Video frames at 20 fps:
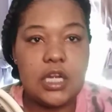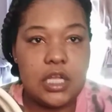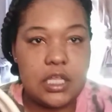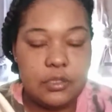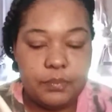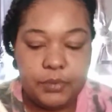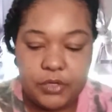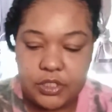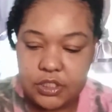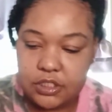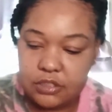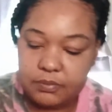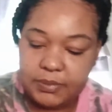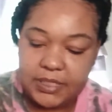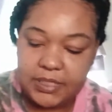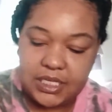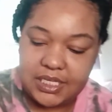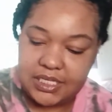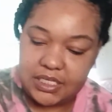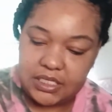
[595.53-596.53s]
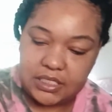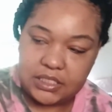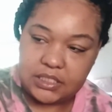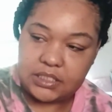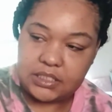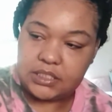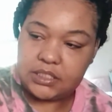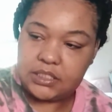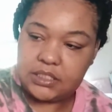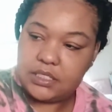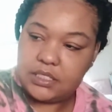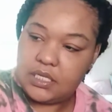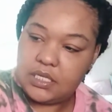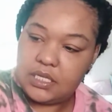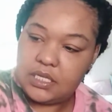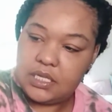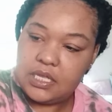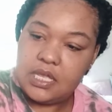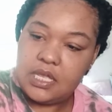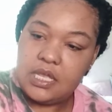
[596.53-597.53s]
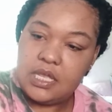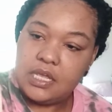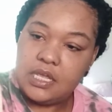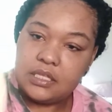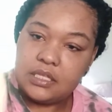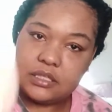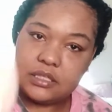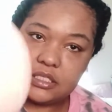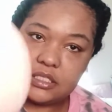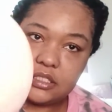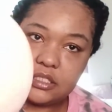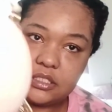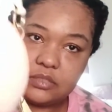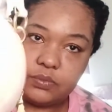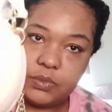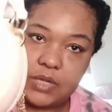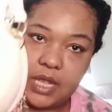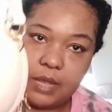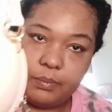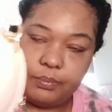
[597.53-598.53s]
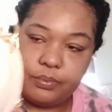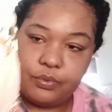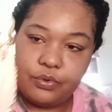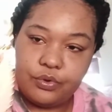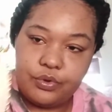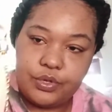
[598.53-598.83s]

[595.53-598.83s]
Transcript: persons because this is what I bought